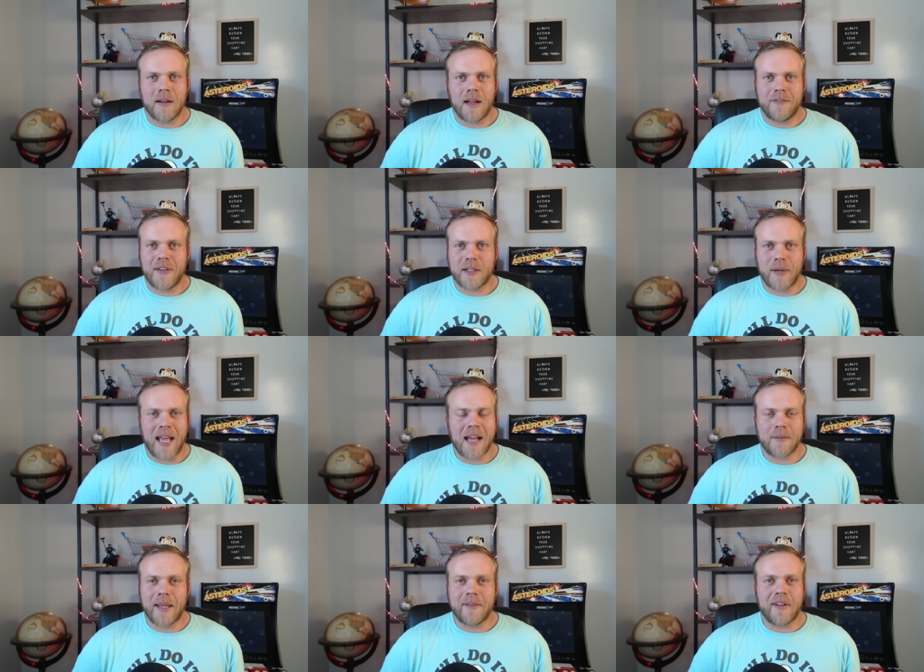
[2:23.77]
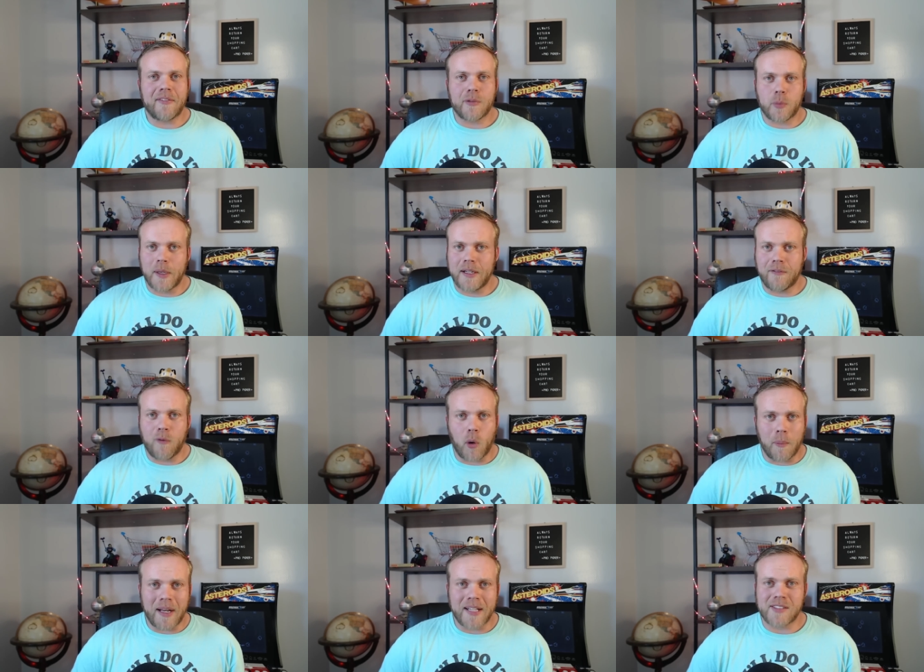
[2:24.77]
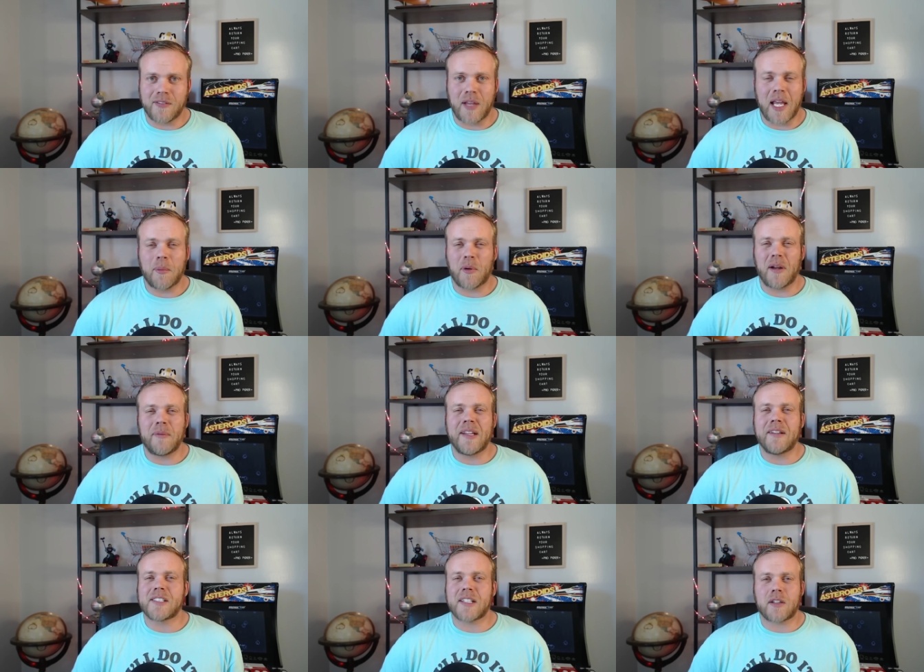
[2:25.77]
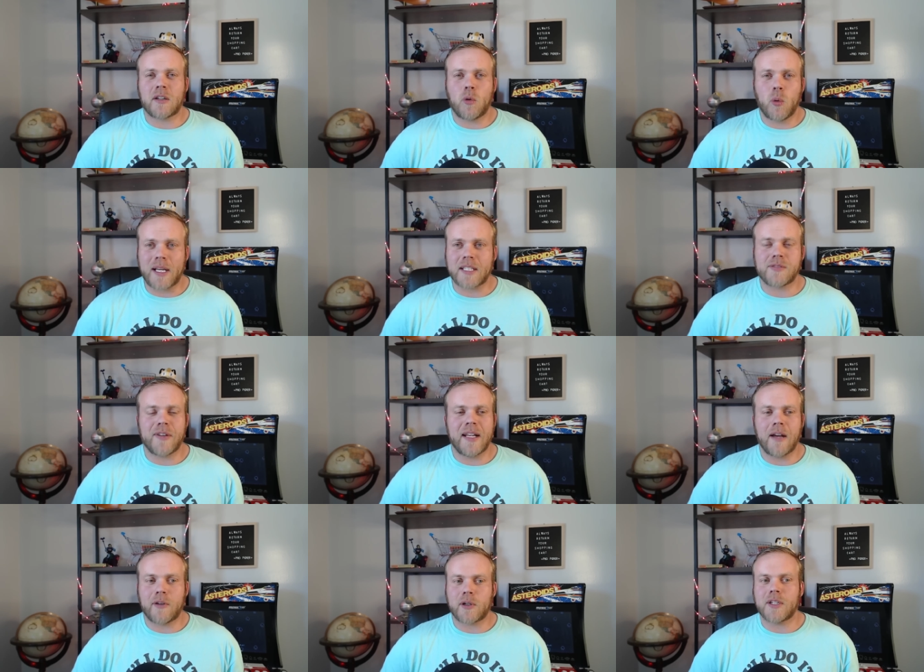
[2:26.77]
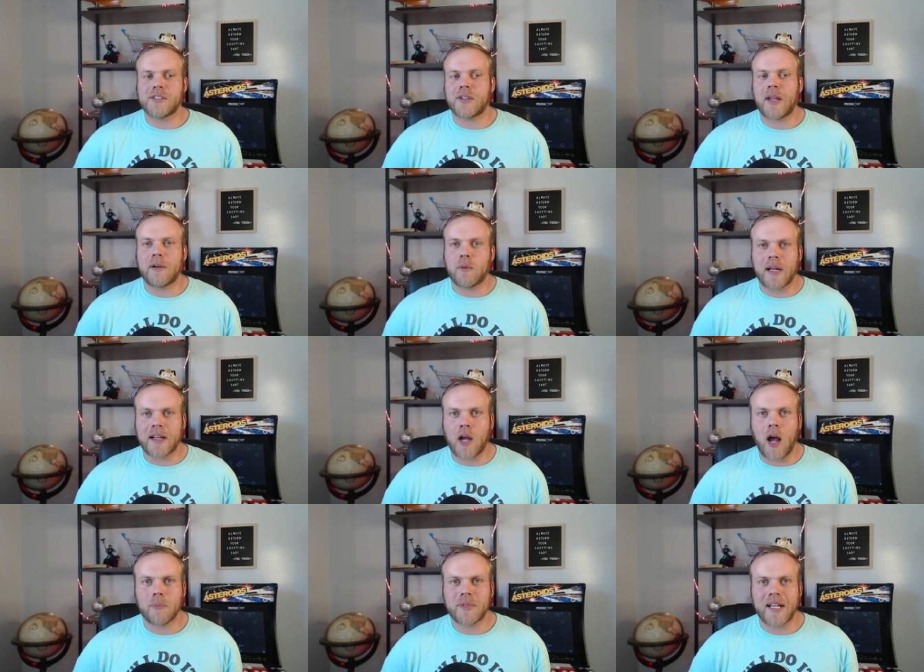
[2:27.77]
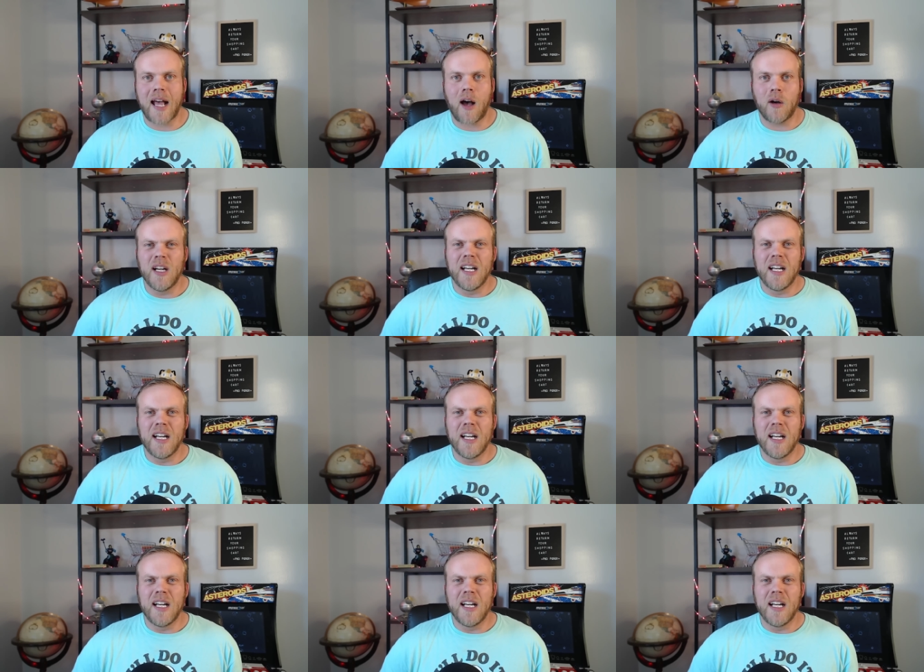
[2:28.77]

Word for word: I think we had maybe 3 to 4 minutes of labor. I mean, it's the quickest thing ever. Cause like when I comped it out,